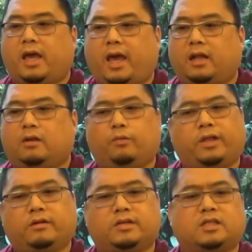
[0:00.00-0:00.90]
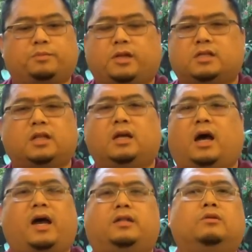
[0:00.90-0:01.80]
and whether it spreads or
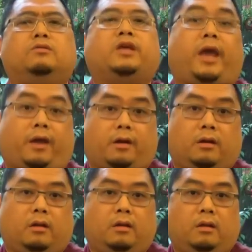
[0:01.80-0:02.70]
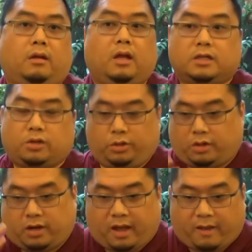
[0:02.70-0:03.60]
not, I don't care. So
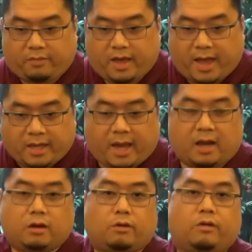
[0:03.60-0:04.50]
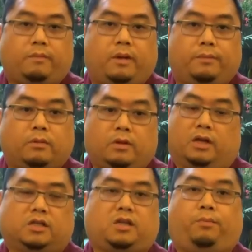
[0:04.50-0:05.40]
you're gonna have that category of people
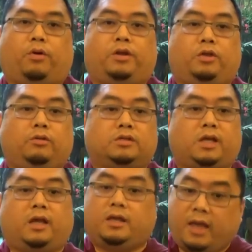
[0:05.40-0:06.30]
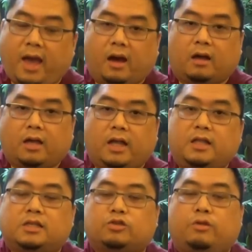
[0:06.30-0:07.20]
supporting you, saying, yeah,
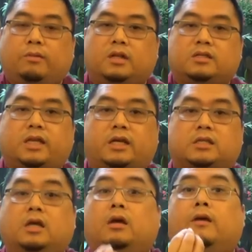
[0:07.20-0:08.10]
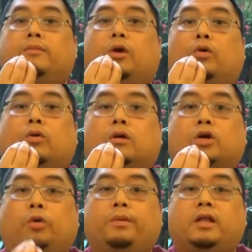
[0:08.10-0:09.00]
indiscriminate sex or
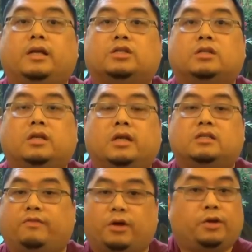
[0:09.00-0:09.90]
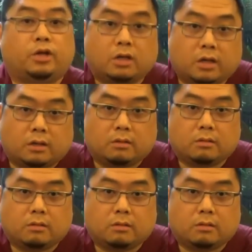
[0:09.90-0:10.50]
copulation is very good.